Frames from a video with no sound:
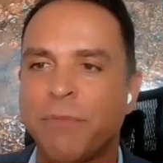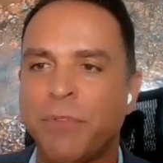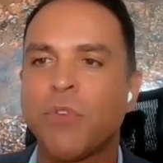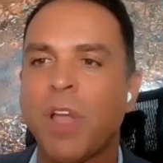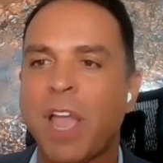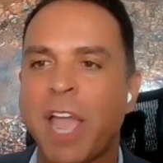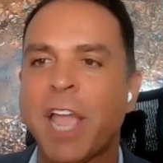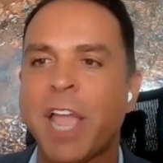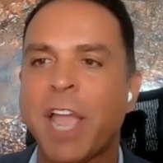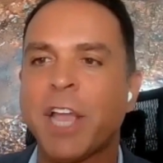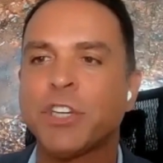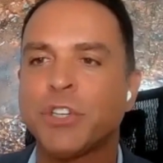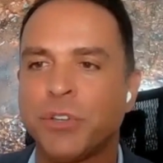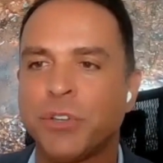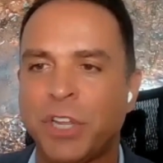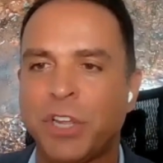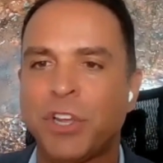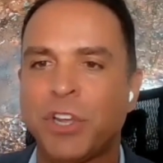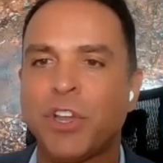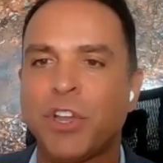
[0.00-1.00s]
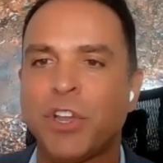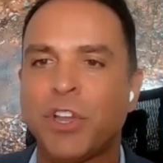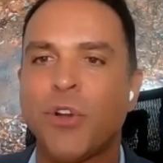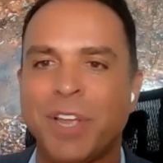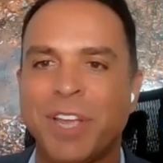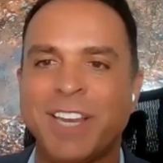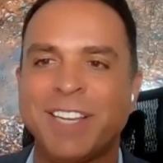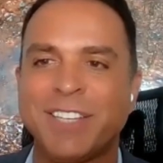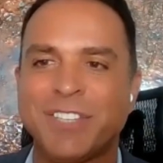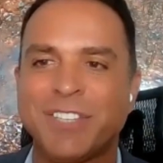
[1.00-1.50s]
If you actually
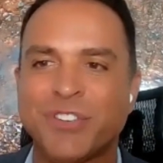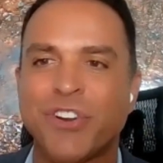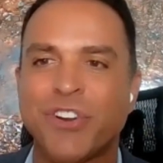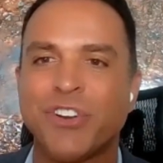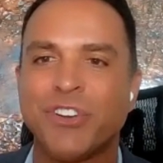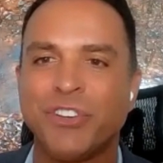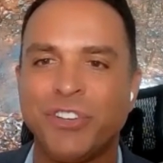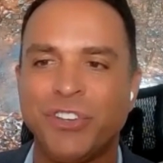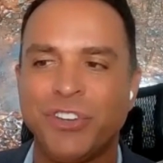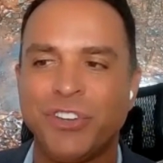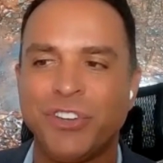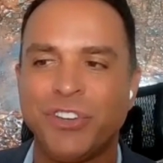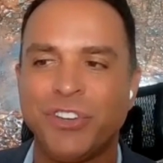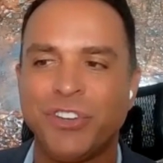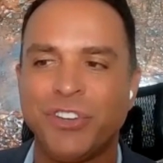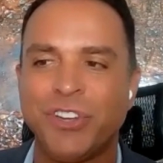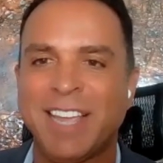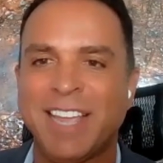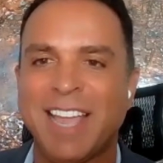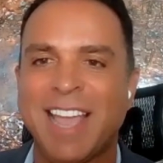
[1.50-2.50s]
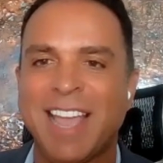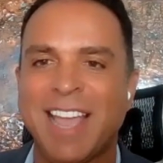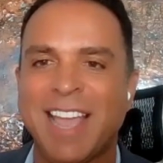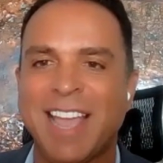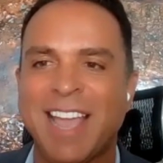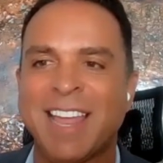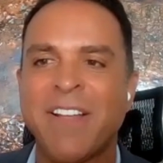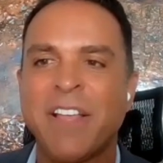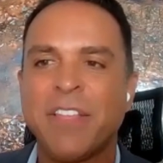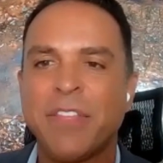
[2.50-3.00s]
go in and start looking
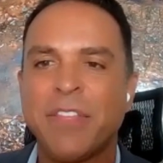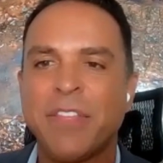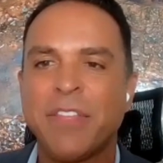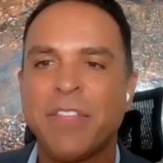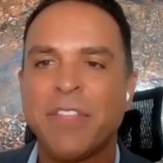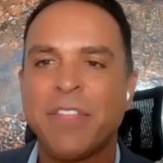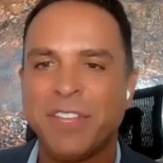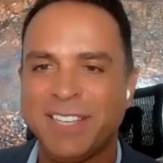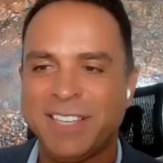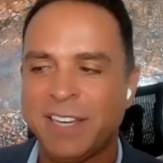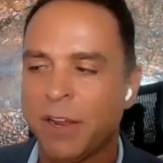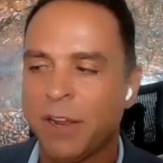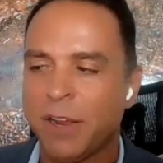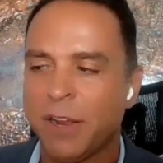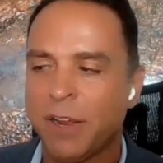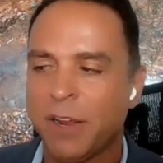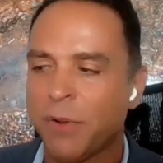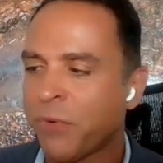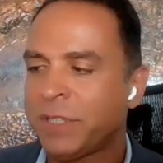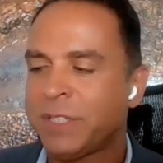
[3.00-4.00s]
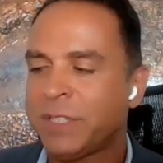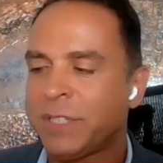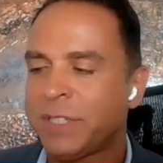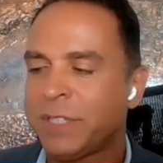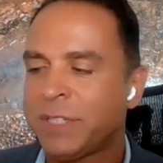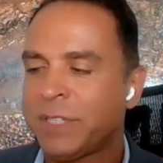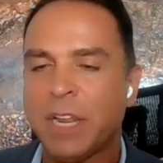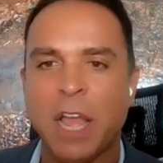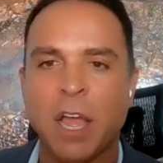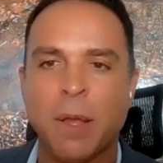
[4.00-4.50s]
at the
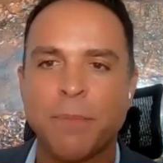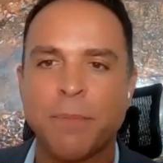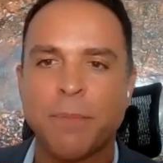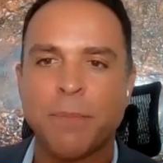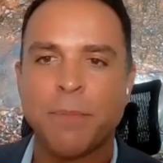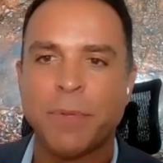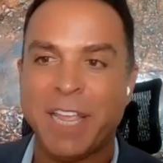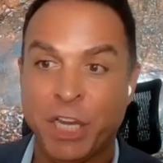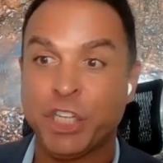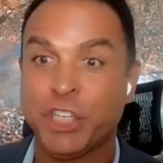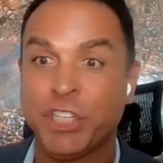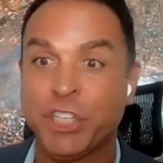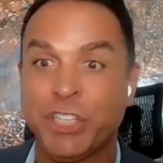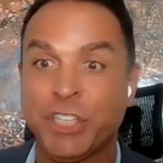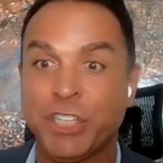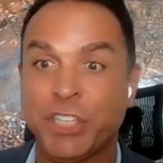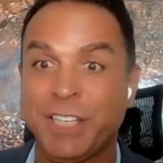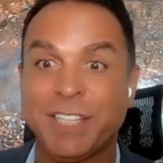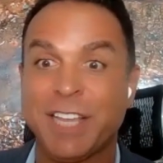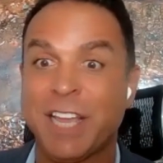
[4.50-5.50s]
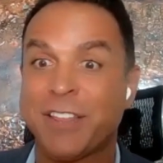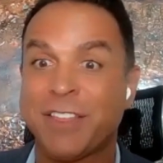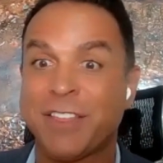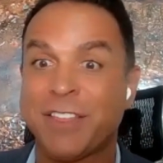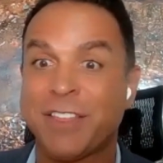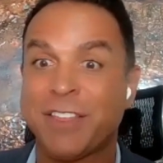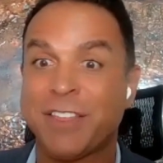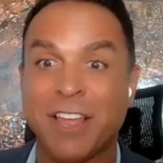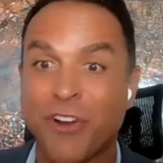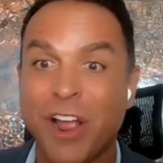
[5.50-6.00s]
different
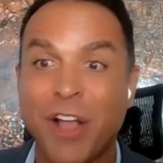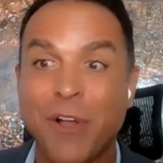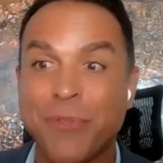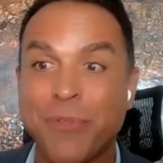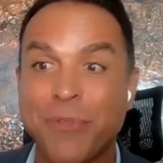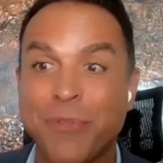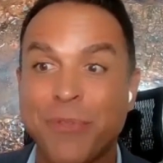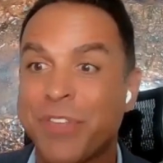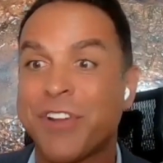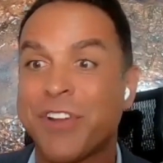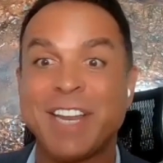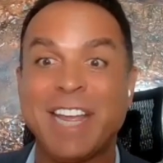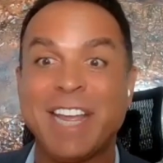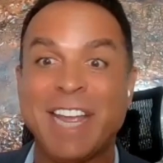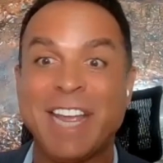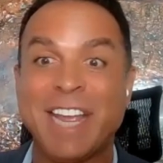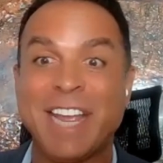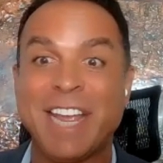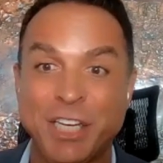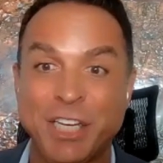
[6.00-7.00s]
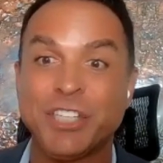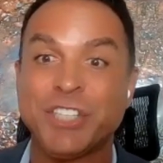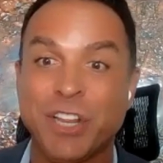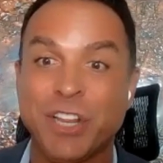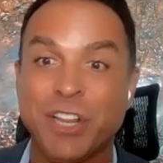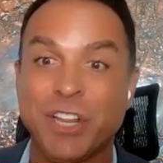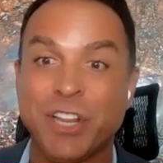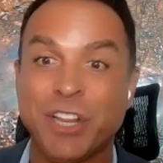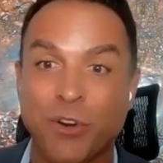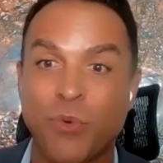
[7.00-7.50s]
agencies that are out there and
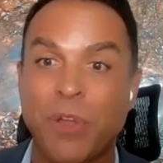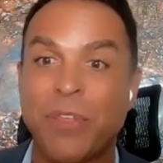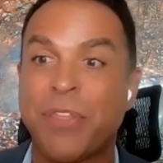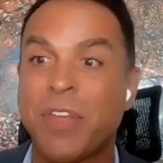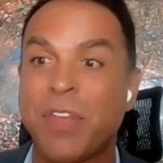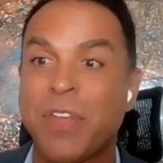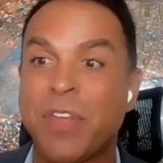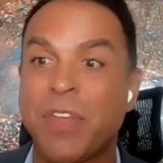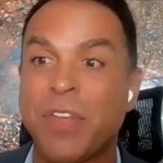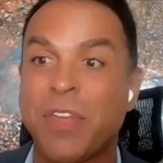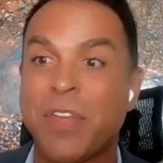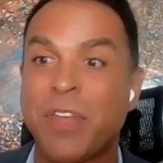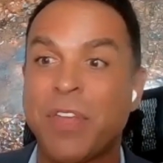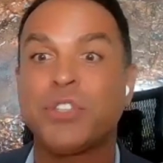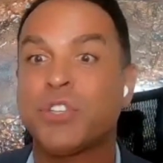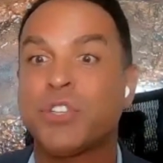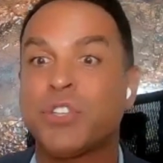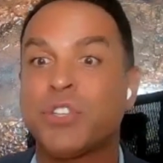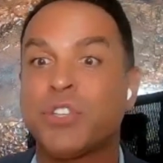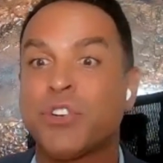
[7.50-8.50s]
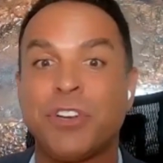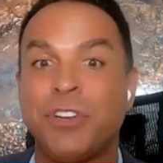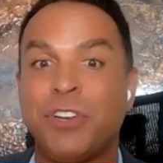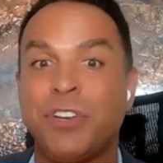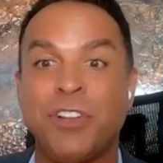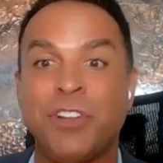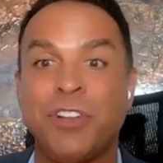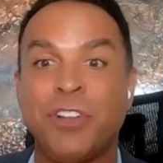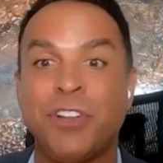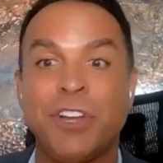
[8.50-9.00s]
agents that are with them, and you
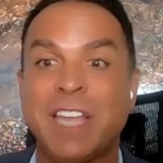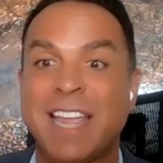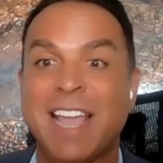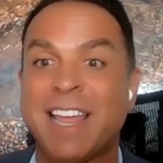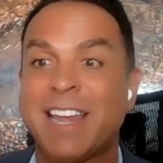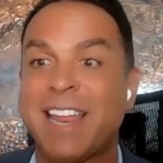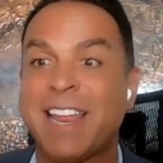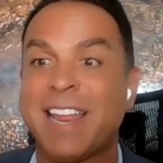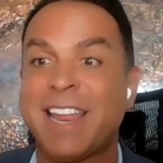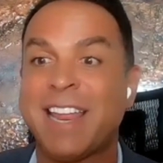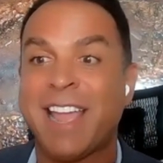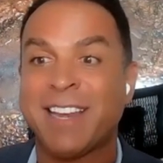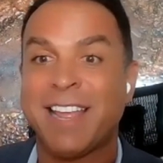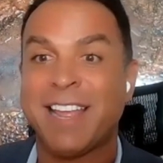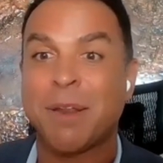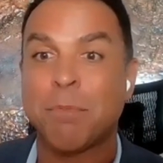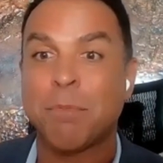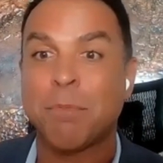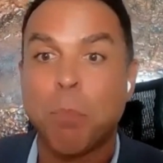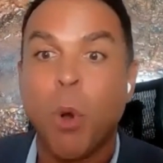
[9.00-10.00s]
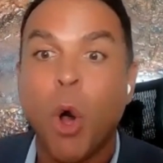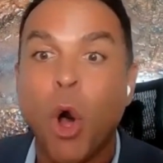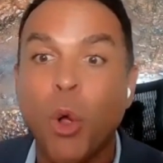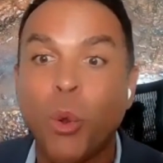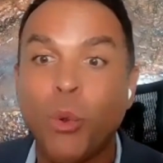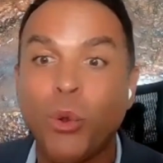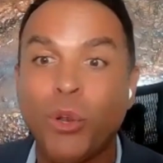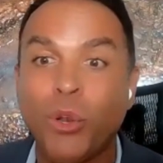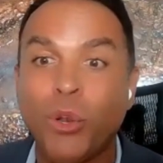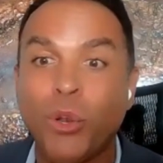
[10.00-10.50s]
start looking at and
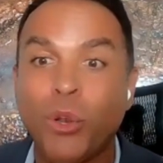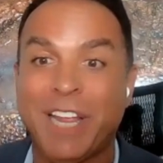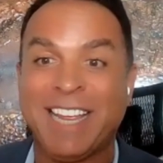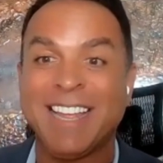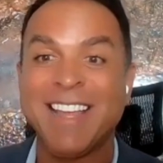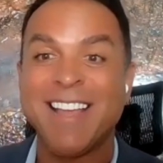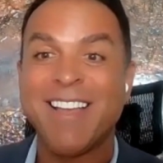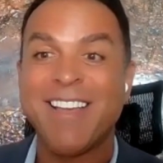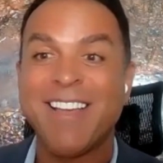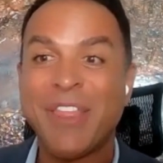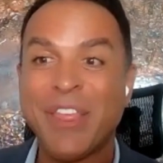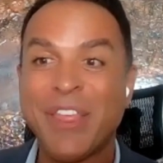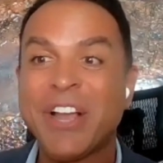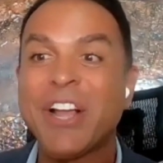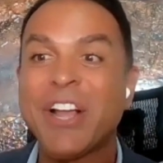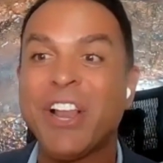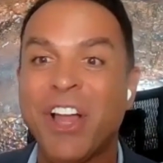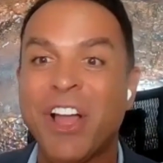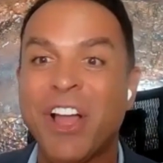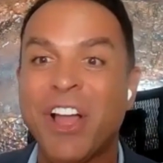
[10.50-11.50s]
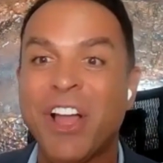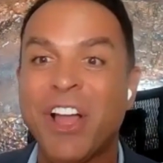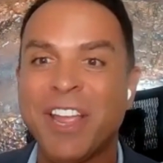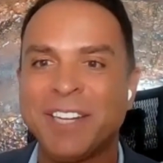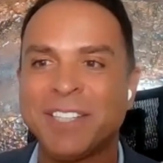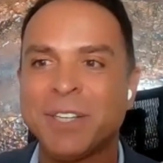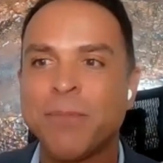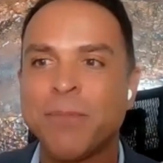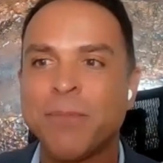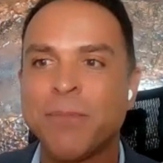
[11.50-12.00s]
polling the
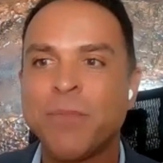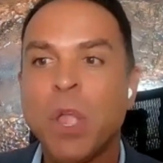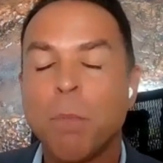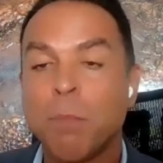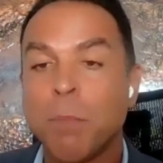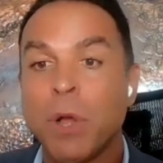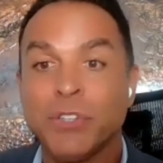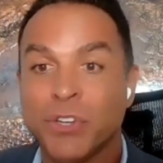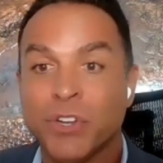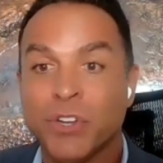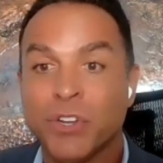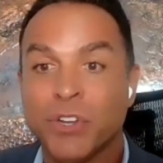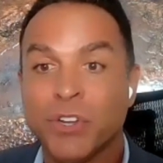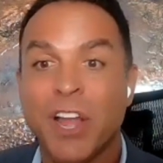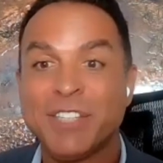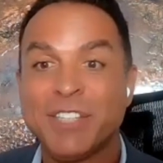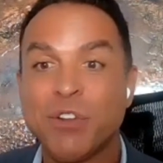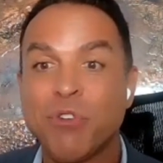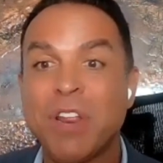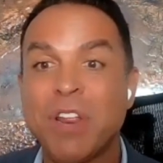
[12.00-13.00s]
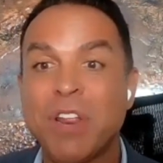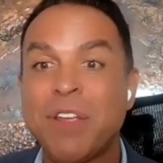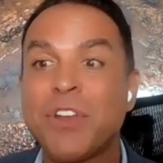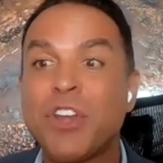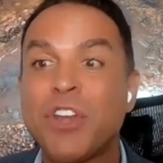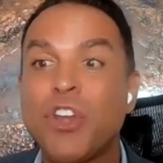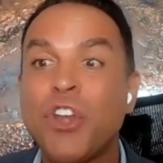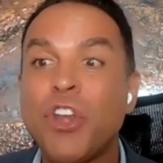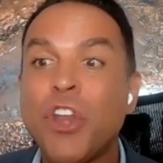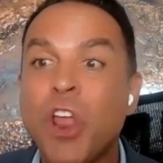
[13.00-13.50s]
client, most clients
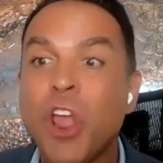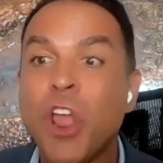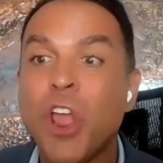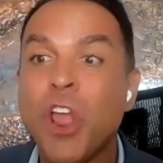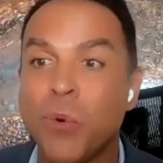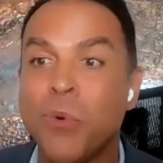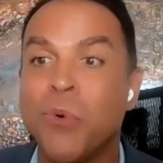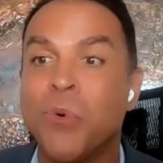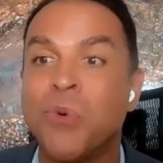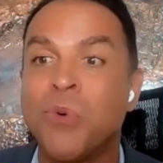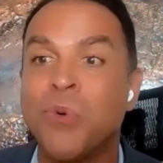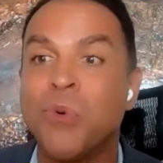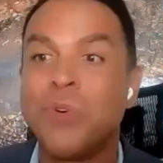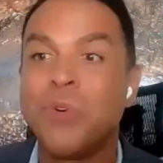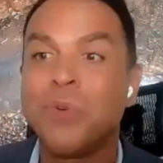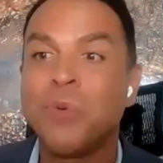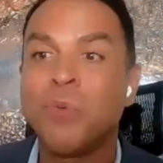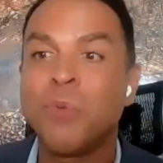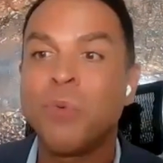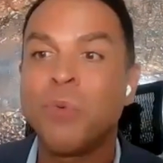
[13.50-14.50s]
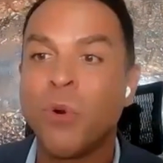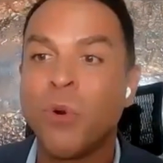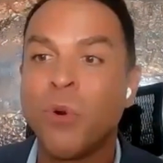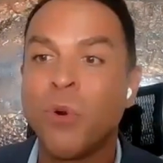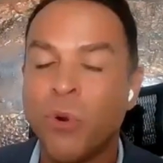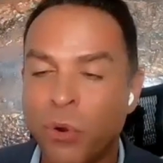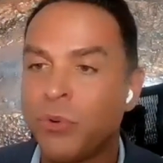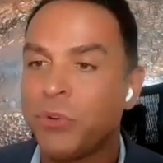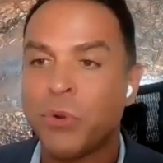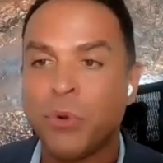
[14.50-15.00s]
don't even know
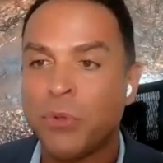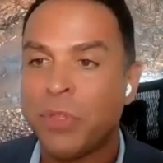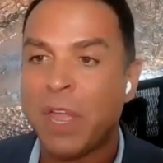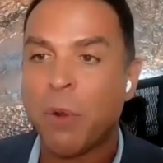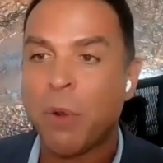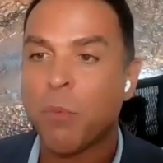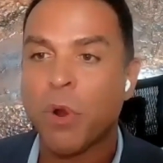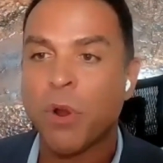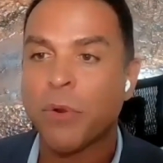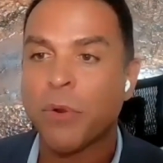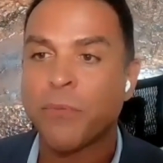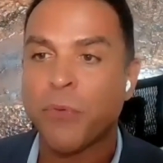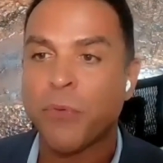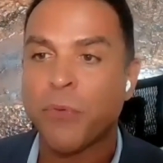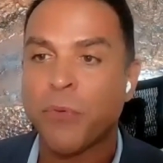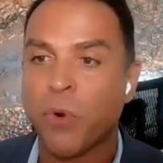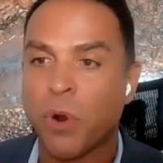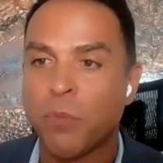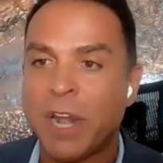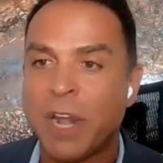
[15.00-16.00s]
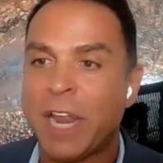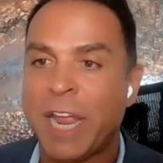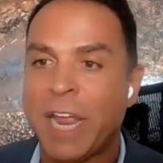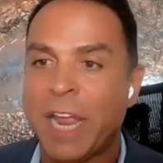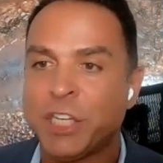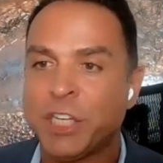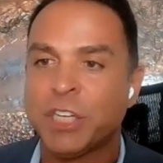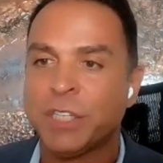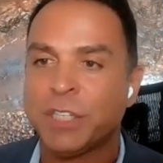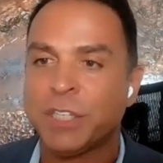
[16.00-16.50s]
who they work for,
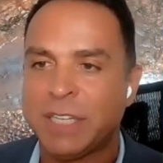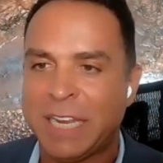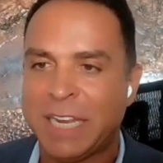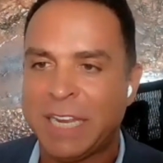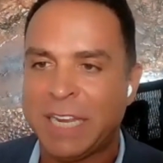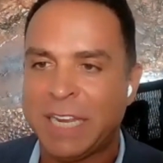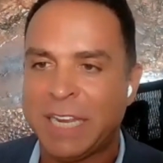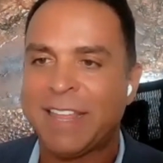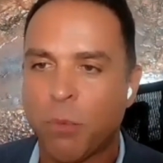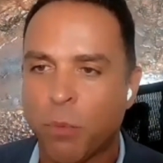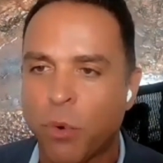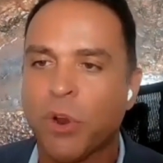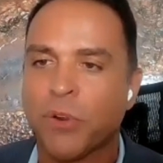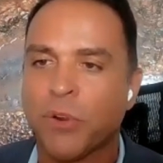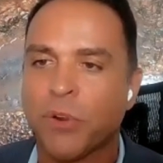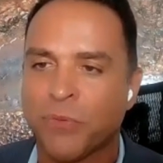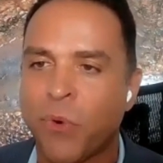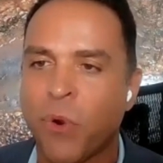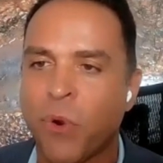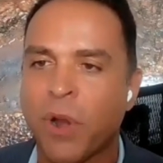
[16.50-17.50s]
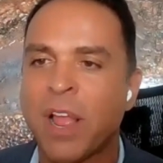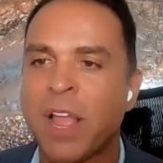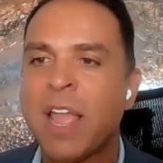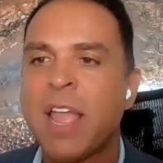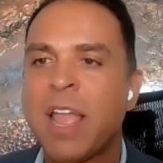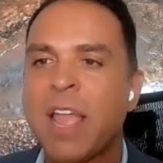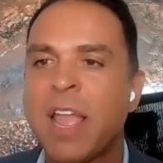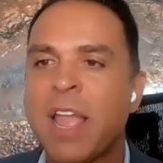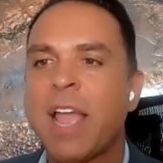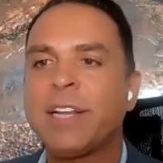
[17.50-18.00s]
what agency they work
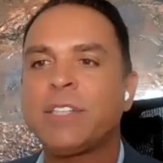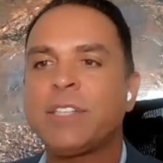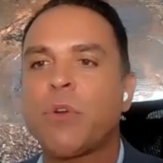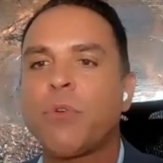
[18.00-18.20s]
for.